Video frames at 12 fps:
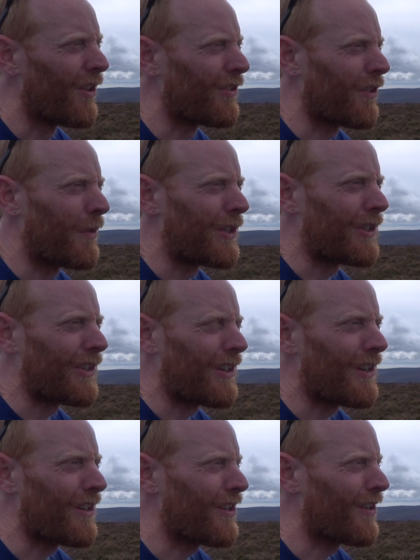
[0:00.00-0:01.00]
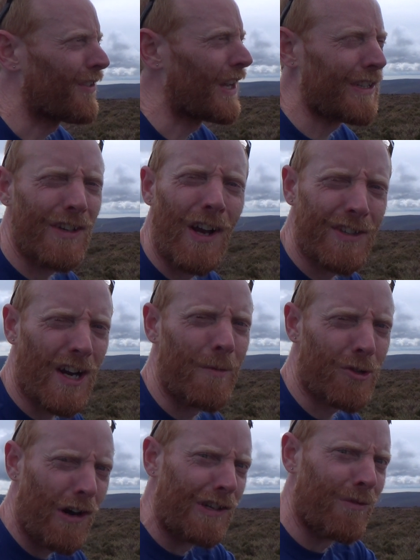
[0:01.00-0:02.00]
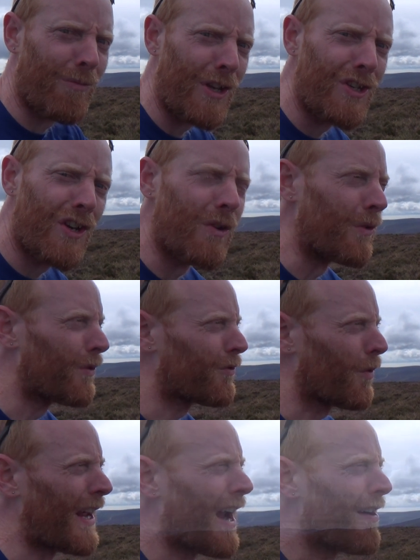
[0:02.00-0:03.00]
So it's nice to come and try something new to an